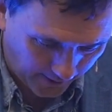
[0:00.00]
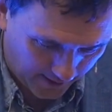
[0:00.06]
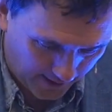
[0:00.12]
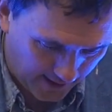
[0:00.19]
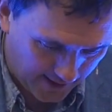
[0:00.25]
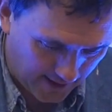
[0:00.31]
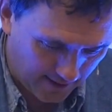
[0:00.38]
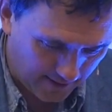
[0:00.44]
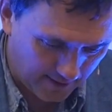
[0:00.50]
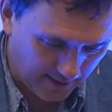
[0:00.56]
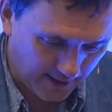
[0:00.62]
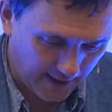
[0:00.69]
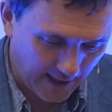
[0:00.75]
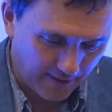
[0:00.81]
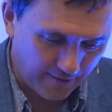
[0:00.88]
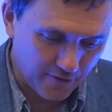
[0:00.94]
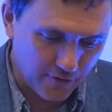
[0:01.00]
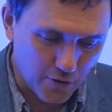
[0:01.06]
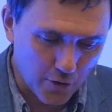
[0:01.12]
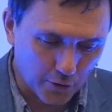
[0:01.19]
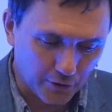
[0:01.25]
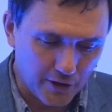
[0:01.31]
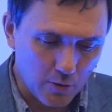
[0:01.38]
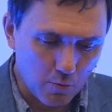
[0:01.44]
is a kind of
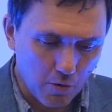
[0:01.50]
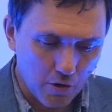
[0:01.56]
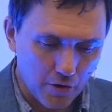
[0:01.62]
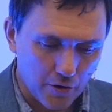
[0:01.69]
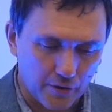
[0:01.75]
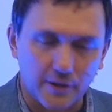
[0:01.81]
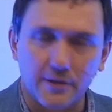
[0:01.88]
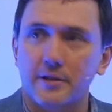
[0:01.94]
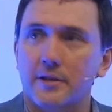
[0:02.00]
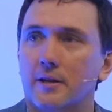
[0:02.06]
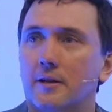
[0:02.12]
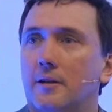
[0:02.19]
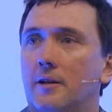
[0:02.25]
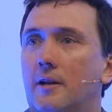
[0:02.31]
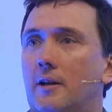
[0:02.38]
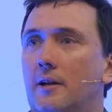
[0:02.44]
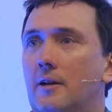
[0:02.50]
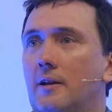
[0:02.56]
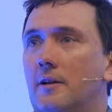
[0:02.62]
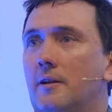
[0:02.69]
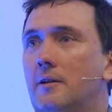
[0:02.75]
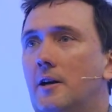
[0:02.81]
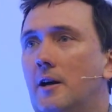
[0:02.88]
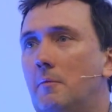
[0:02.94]
dirty word
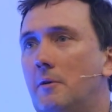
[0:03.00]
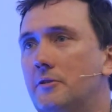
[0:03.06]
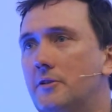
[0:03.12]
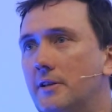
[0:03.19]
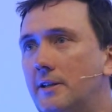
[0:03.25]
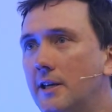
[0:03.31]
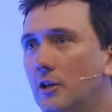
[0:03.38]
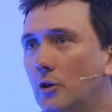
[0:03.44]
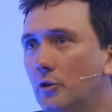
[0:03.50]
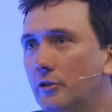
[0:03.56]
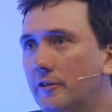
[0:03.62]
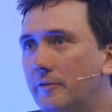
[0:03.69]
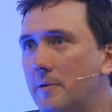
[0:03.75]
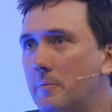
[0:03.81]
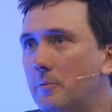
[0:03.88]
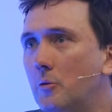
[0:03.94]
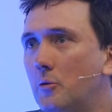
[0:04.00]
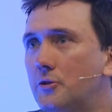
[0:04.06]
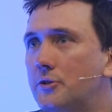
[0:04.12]
among the guild of people who